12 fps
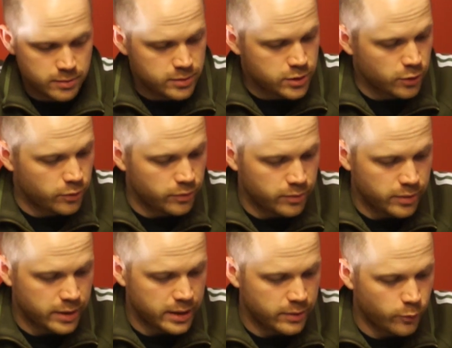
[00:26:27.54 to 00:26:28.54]
So
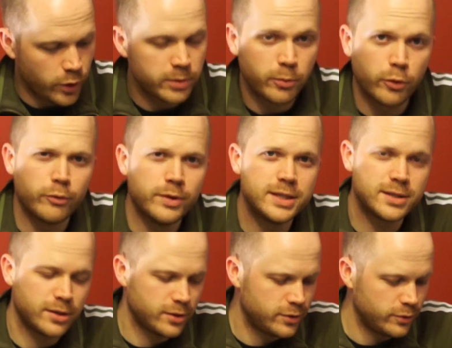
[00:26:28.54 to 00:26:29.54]
one more
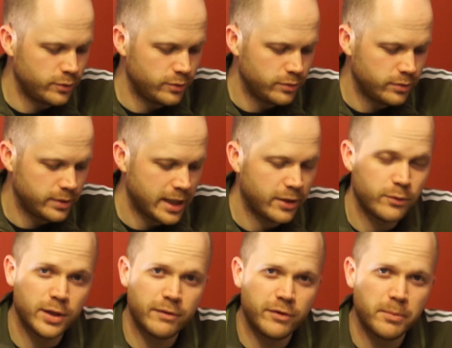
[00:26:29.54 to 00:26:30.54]
reason to get
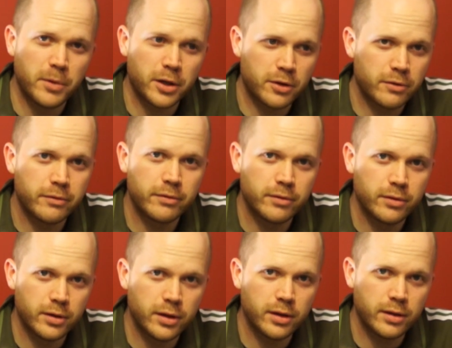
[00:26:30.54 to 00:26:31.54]
rid of the mucker
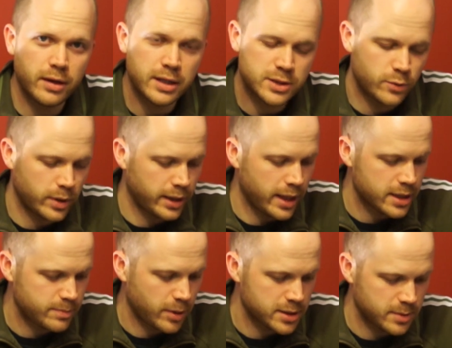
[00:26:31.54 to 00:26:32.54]
as quickly
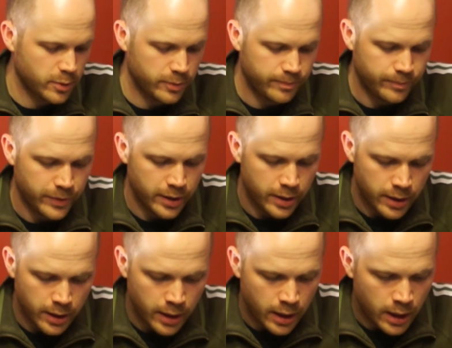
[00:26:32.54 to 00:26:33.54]
as possible.
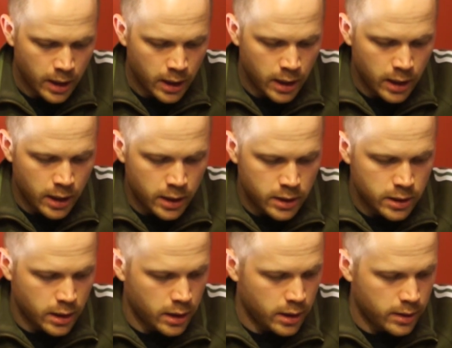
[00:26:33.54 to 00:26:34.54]

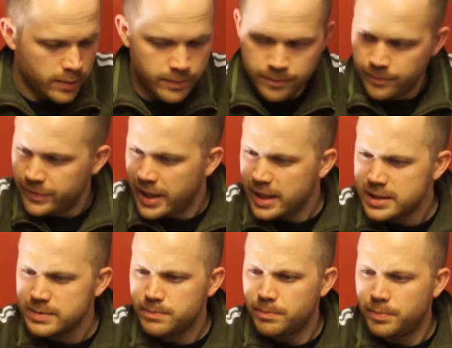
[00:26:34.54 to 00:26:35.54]

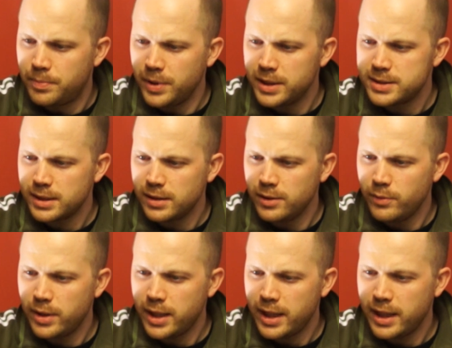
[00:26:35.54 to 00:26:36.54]
That's basically
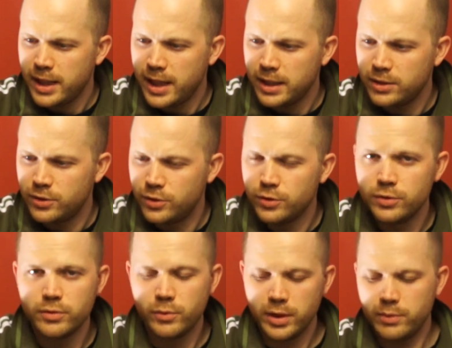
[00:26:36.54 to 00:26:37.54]
what I had to
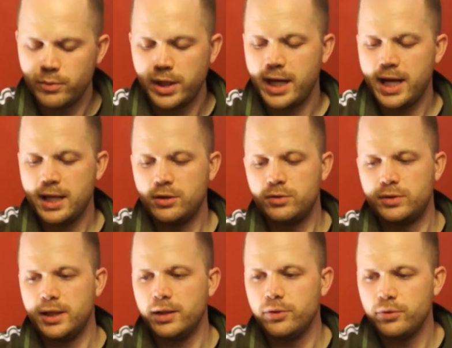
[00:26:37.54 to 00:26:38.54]
do, what I had to
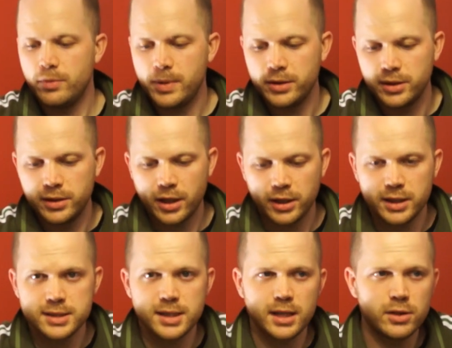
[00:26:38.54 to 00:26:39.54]
tell you about the
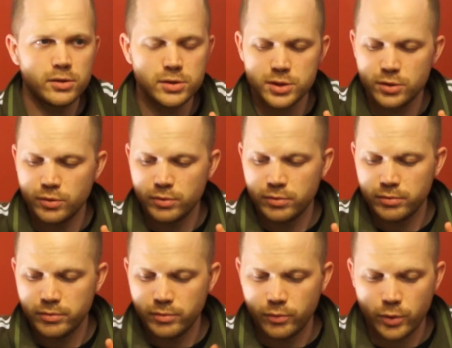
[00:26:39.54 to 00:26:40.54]
darkness cycle. So
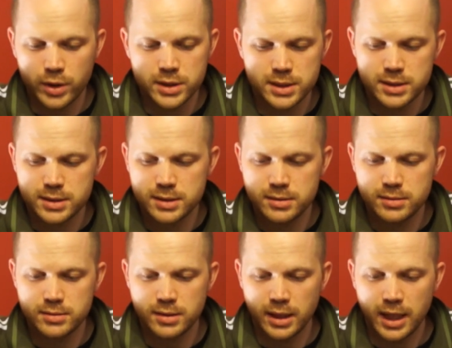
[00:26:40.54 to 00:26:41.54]

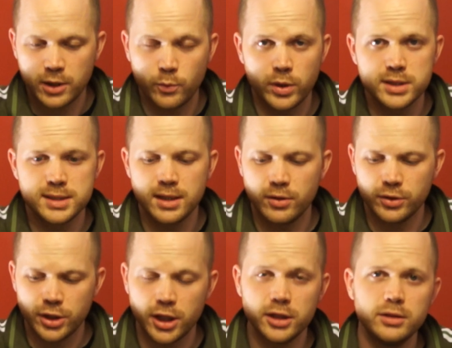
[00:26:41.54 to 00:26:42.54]
once they're
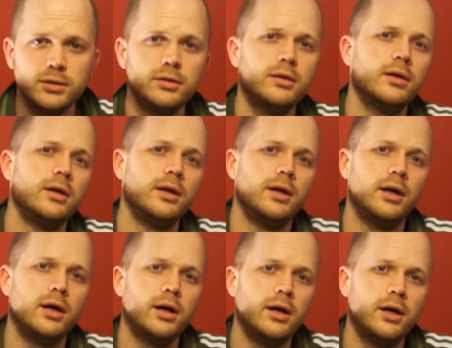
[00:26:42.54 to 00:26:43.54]
done,
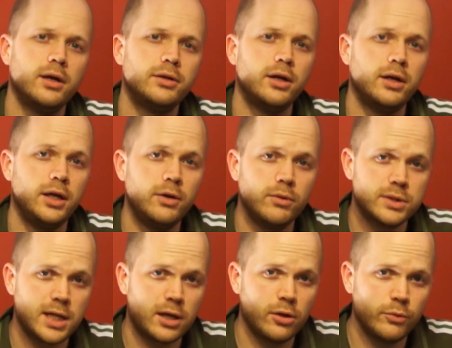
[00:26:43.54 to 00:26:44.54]
the hero
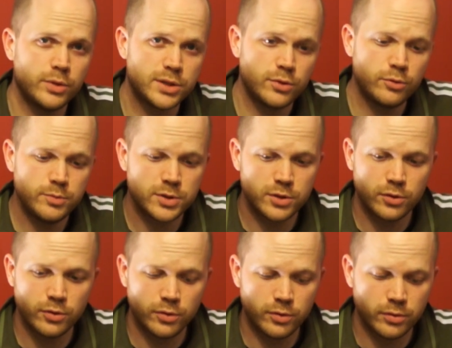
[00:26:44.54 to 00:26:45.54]
cycle resumes,
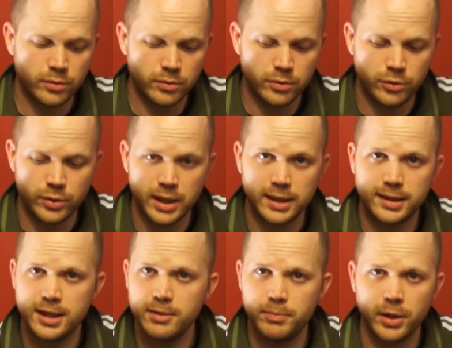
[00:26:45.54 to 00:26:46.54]
so you can
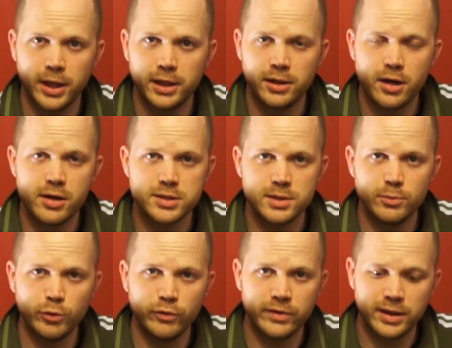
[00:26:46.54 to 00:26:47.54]
keep playing cards and
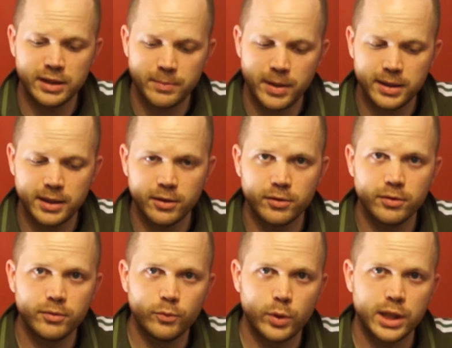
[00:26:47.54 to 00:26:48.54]
moving depending
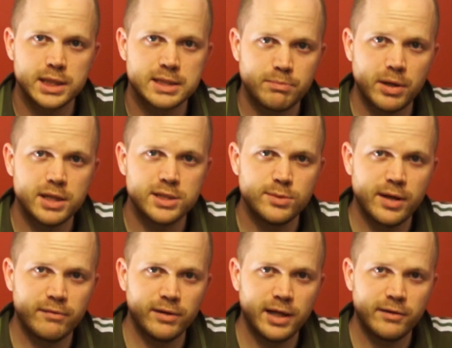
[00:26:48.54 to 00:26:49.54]
on what space you
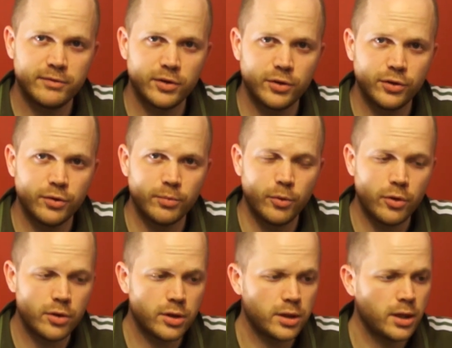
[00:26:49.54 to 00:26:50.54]
have left on your
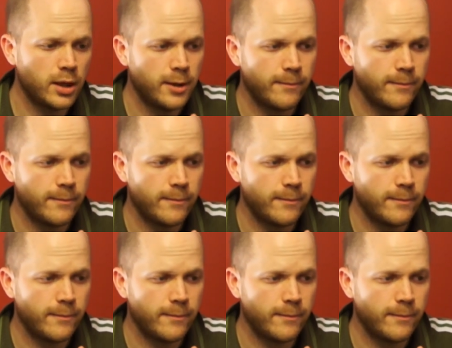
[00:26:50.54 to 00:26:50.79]
board.